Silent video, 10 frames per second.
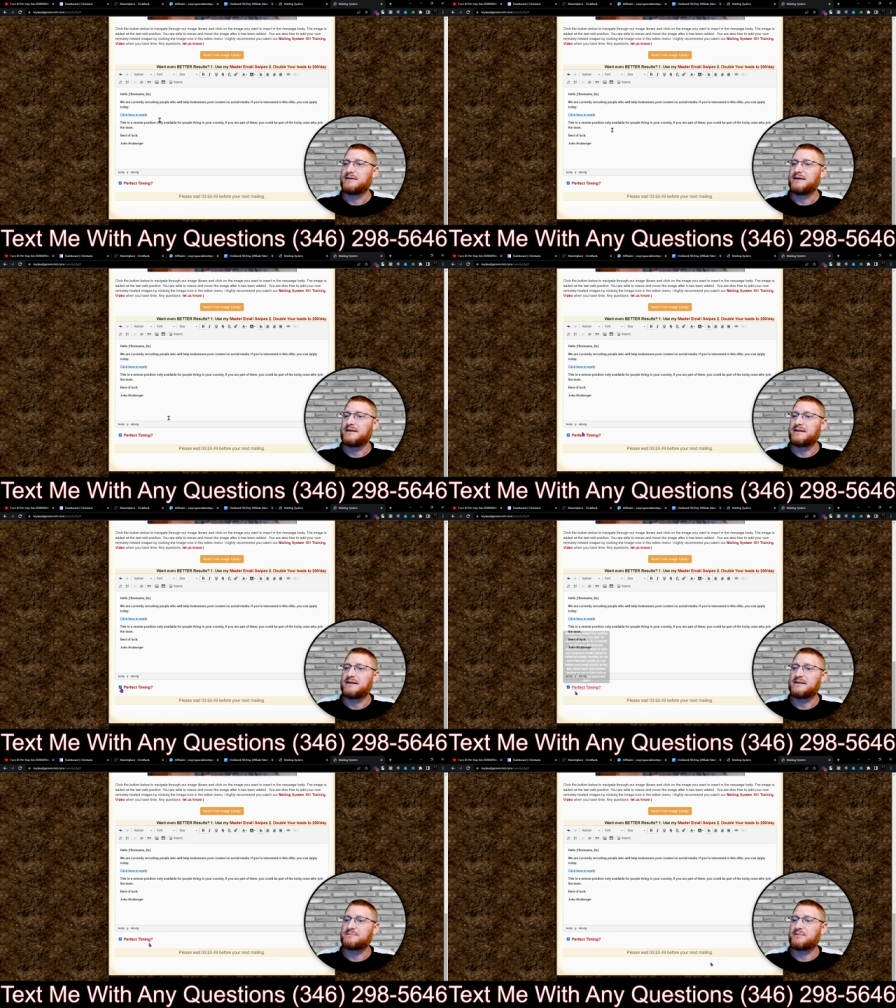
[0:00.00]
hit
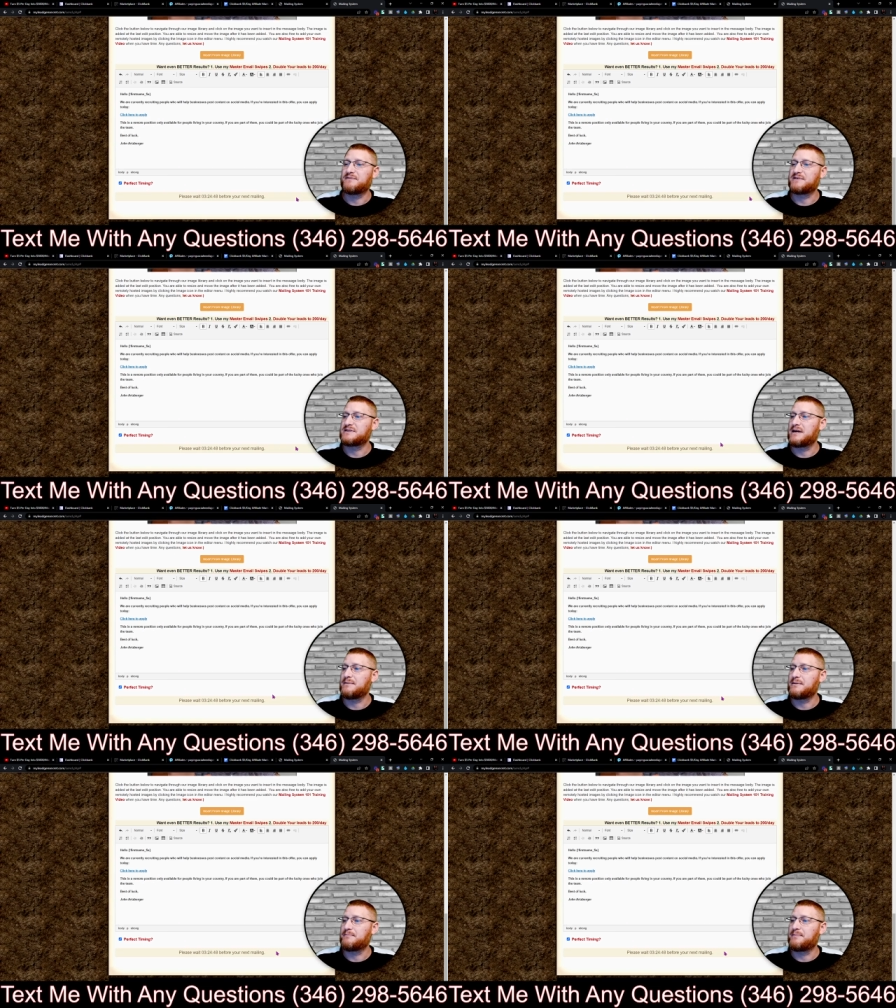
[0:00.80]
this, perfect
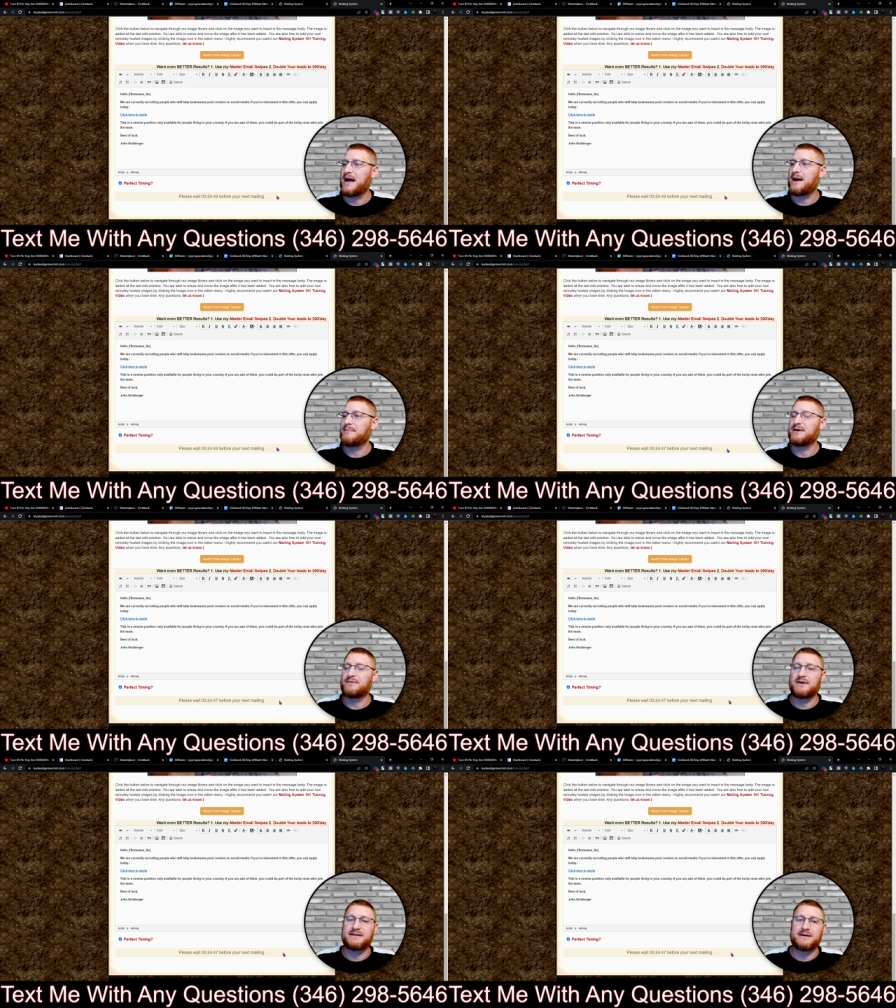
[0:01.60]
timing, bam, hit
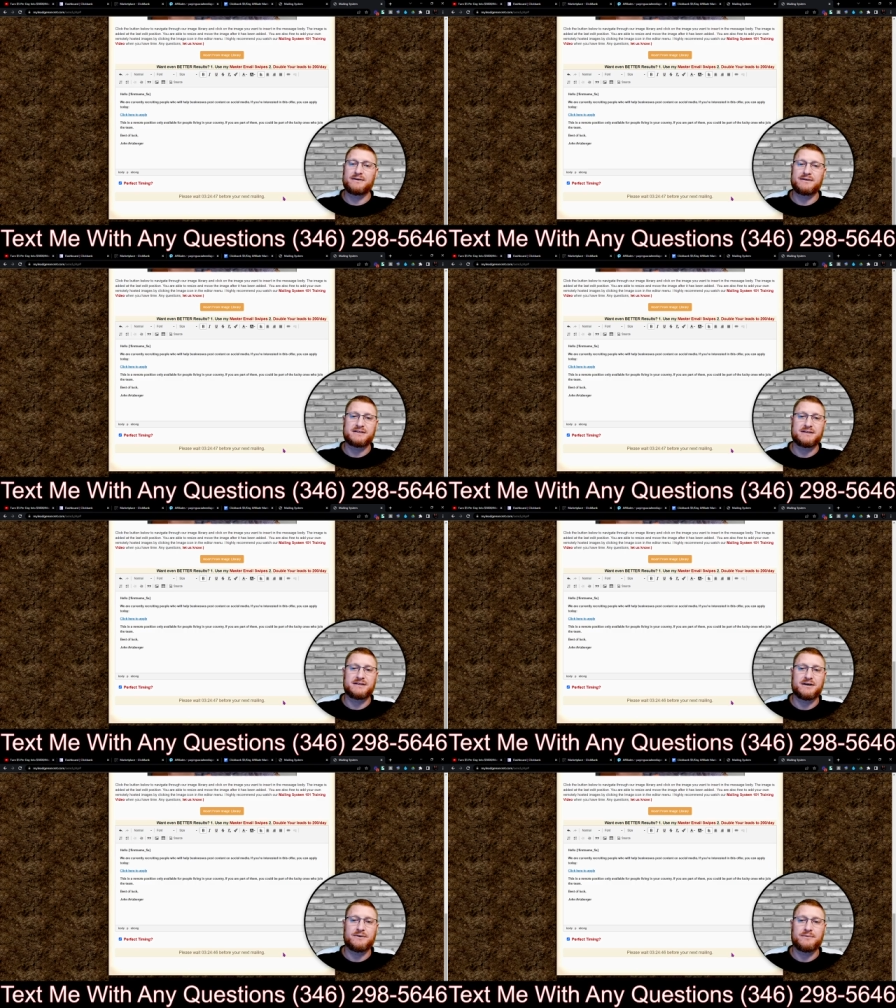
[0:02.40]
right there, and it's good
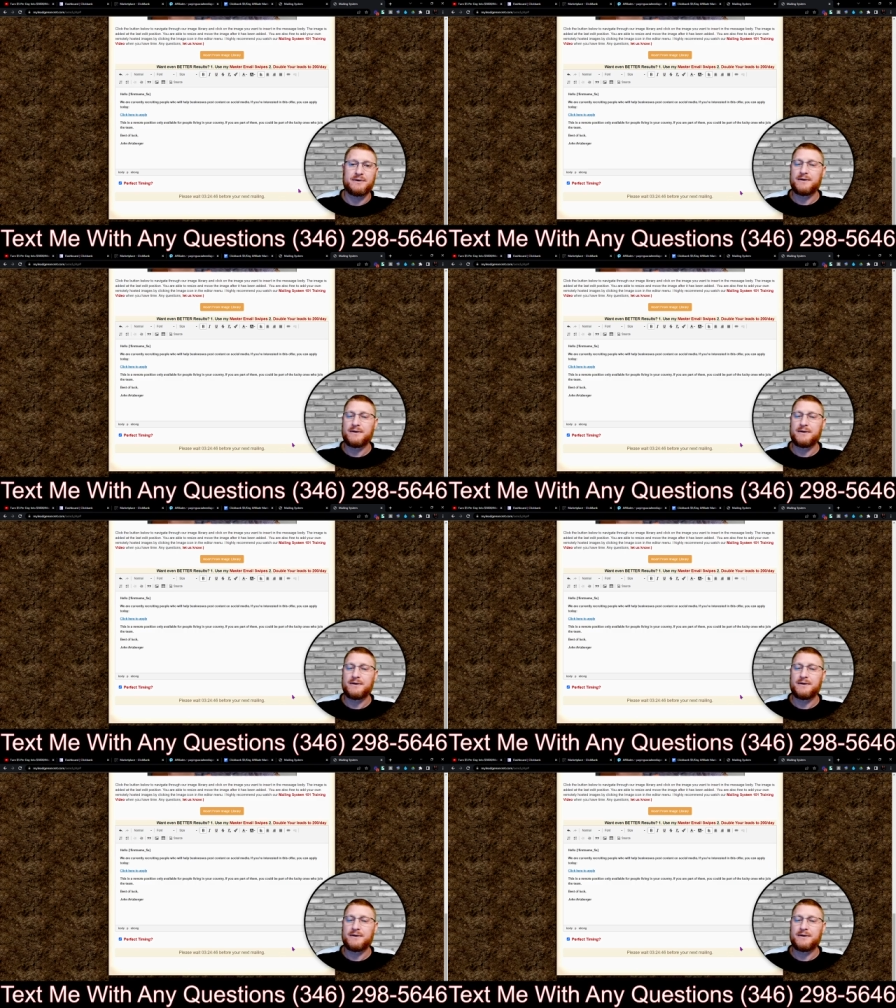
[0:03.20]
to go.